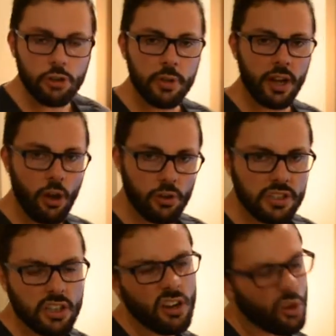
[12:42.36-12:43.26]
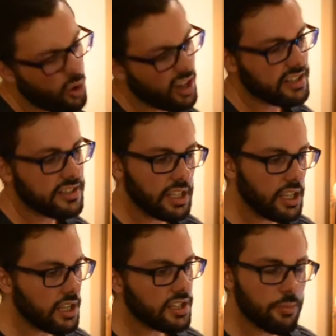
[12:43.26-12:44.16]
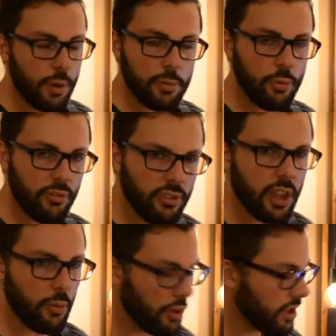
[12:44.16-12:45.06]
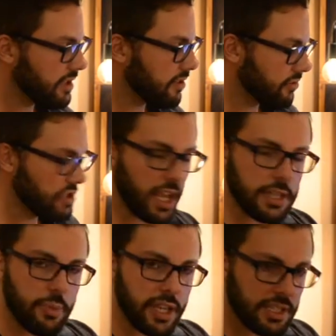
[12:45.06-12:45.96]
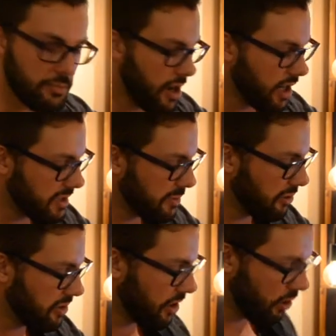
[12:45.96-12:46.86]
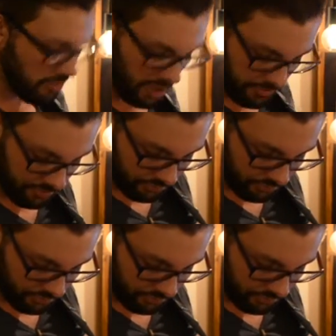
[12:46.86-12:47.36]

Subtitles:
bit old, so they're not quite as zingy as you probably want for that really sort of jazz bassy Marcus Miller tone, but